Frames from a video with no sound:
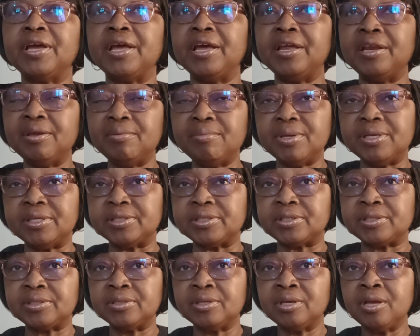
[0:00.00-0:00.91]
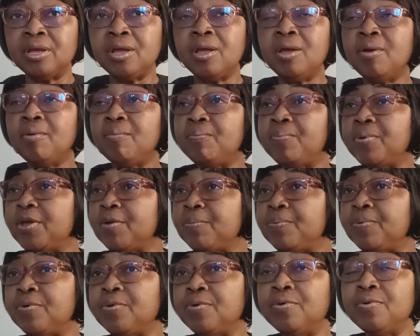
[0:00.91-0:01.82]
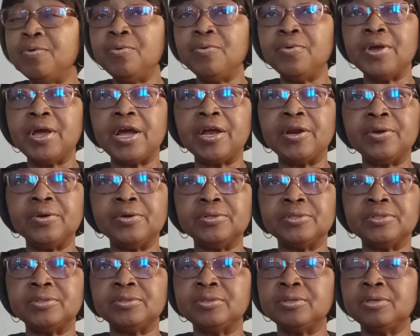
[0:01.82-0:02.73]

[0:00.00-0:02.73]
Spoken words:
enemies, people who were not